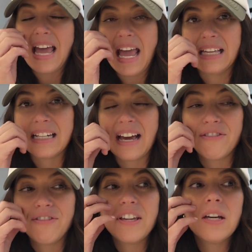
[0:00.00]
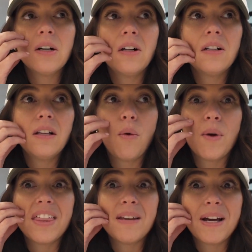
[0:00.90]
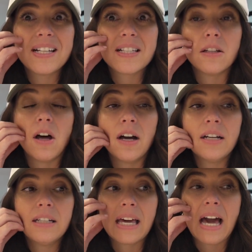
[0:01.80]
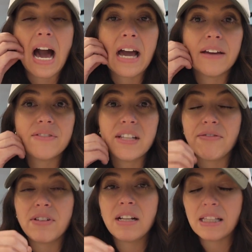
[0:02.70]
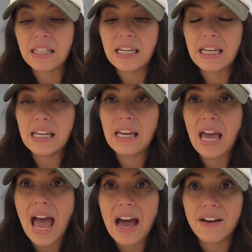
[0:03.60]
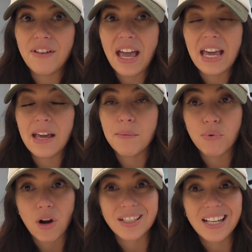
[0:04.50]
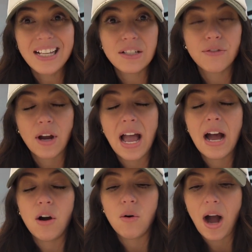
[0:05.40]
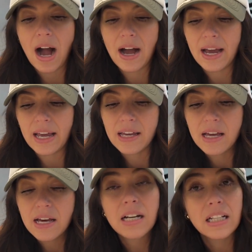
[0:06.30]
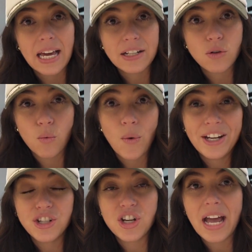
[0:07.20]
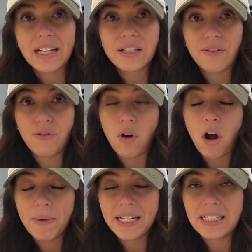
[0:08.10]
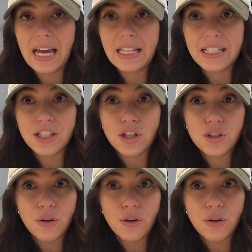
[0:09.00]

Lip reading: And I feel within my salon, like I've definitely have a process for how I collect rent checks for all my stylists.